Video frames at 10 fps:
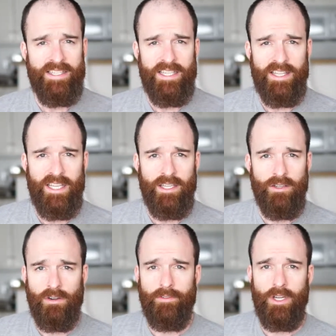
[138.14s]
thing
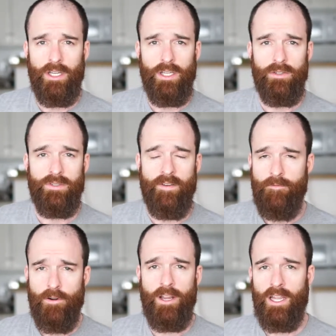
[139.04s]
you're ever going to use. A
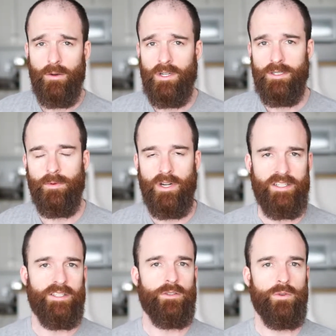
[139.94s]
very high quality
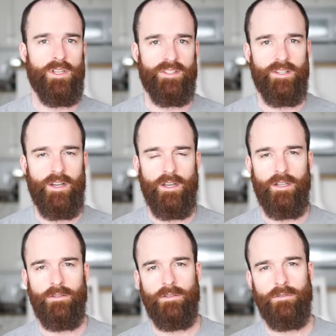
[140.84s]
product. It's called
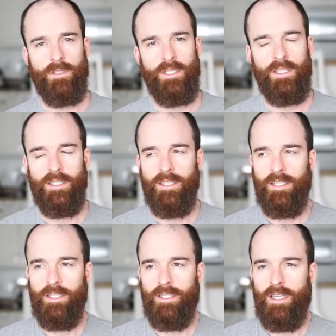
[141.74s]
Asana.
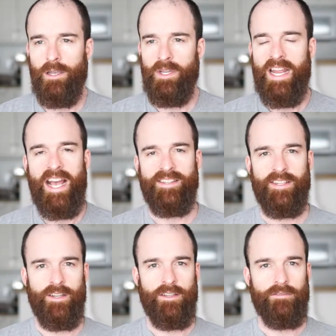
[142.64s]
I mean
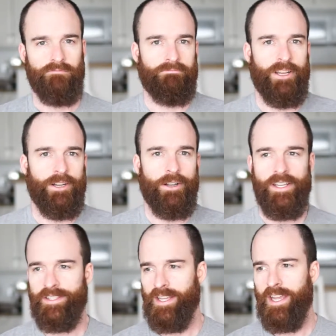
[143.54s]
Asana. I don't know how
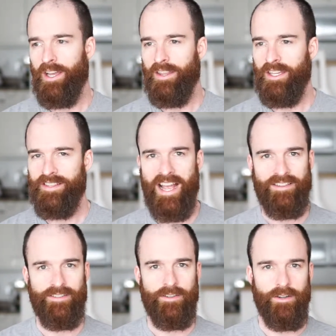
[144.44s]
you say it. I think it's
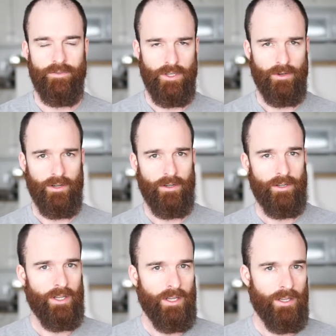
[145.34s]
Asana if you're...
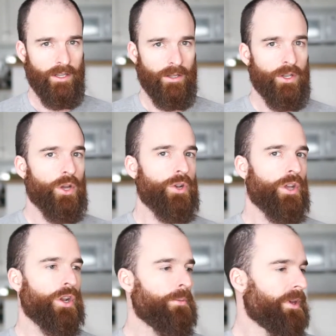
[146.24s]

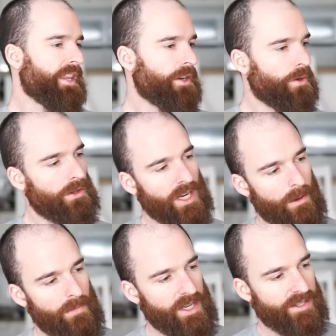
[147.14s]
No, but they call the
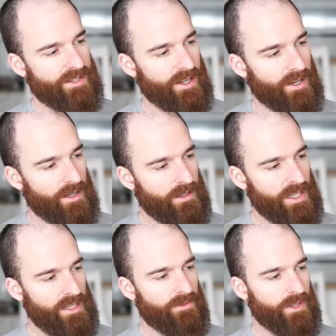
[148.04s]
company Asana,
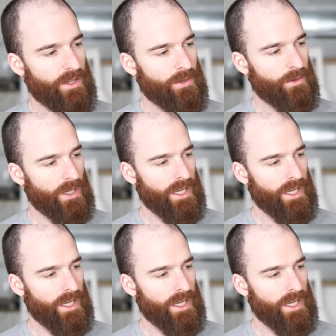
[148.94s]
even though